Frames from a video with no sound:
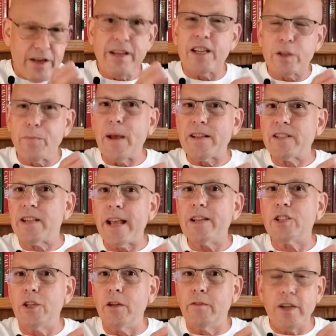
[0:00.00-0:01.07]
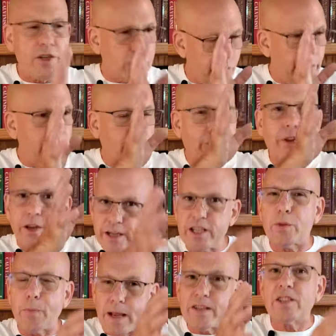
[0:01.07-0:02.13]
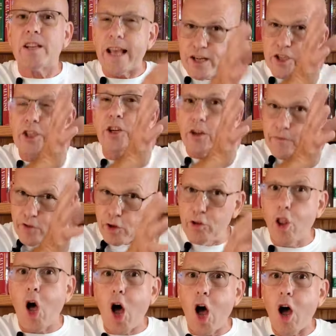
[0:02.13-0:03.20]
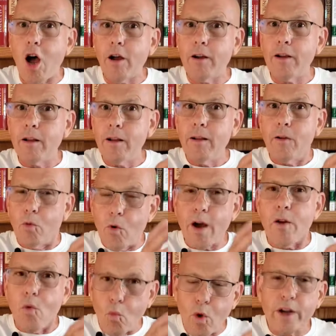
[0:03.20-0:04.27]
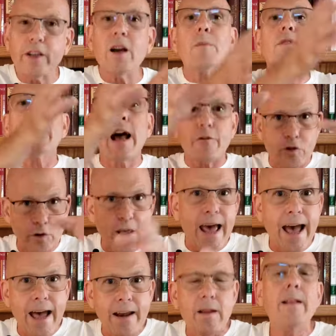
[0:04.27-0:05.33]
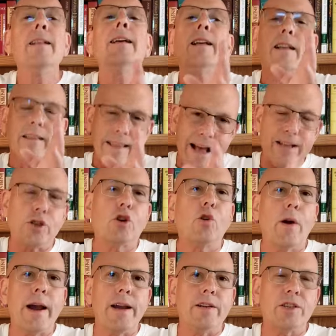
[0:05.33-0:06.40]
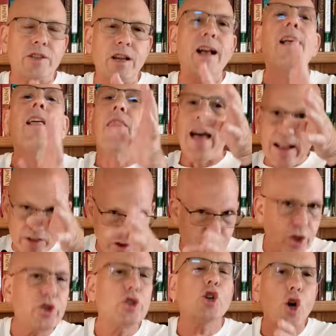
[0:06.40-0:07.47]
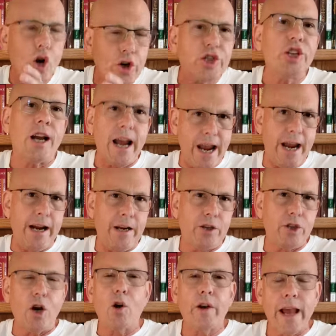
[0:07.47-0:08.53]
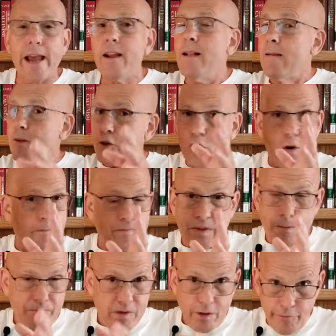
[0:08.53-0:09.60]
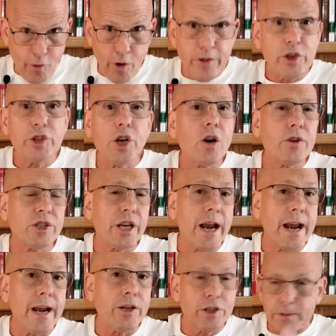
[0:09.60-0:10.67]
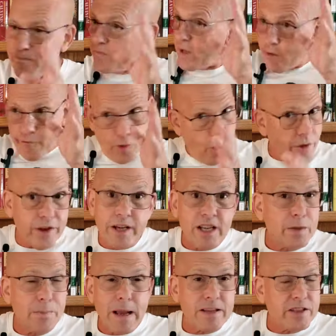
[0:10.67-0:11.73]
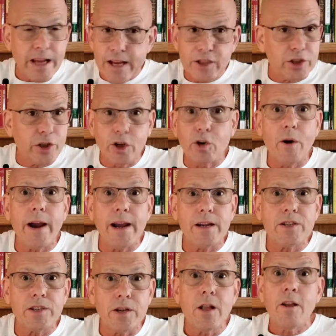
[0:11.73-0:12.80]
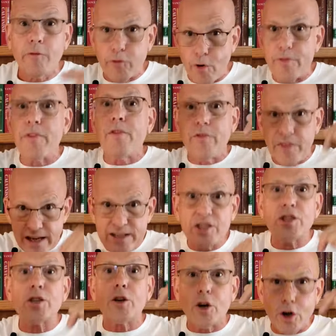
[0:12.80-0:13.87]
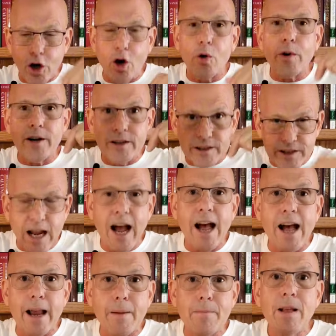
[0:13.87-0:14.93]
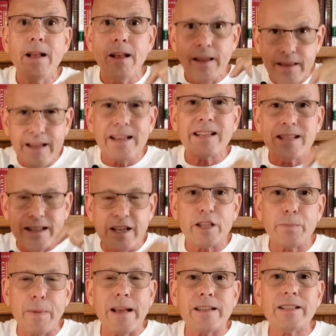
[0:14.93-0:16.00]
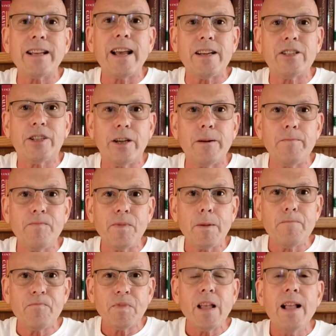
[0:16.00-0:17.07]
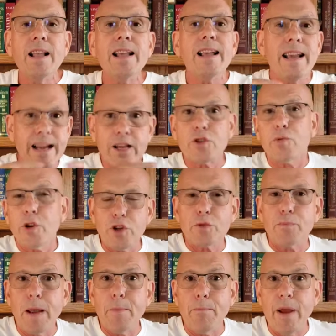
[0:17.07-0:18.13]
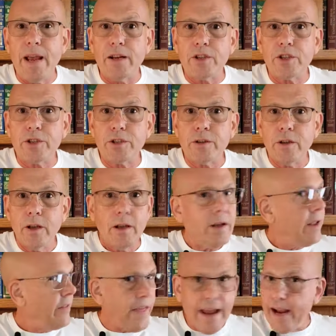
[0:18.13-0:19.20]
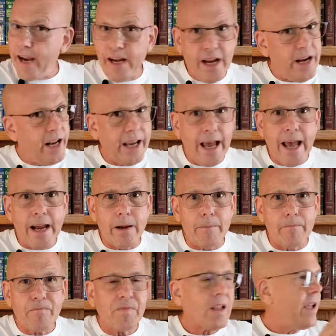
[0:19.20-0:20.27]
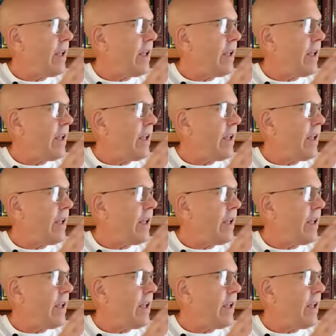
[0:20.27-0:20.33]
the dispensation of Israel, the dispensation of the law, what comes after that? That's grace. That's the church age, okay? So for the church age, for the dispensation of grace, for this current time, this dispensation, Israel's been benched. They ain't in the game.